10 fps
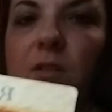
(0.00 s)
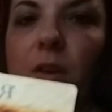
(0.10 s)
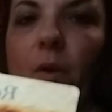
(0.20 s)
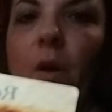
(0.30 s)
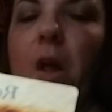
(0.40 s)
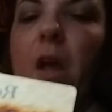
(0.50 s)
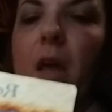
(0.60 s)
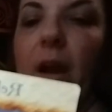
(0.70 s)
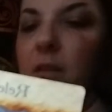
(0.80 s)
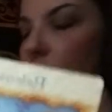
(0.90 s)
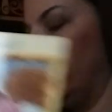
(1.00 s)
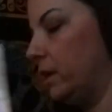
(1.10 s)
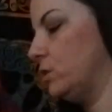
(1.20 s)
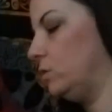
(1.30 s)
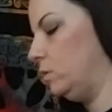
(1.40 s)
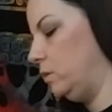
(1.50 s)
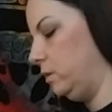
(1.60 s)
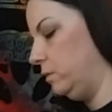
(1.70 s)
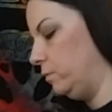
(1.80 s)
So ask Archangel